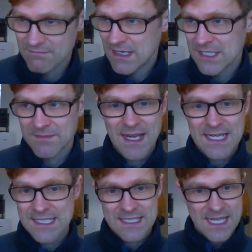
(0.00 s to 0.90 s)
in some
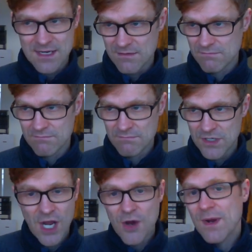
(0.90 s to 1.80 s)
cases they could
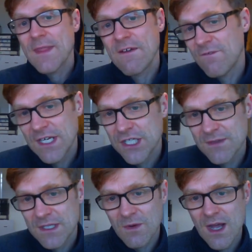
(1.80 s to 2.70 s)
go when they'd finished
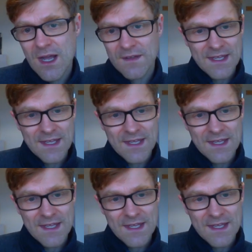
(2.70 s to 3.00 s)
doing the work.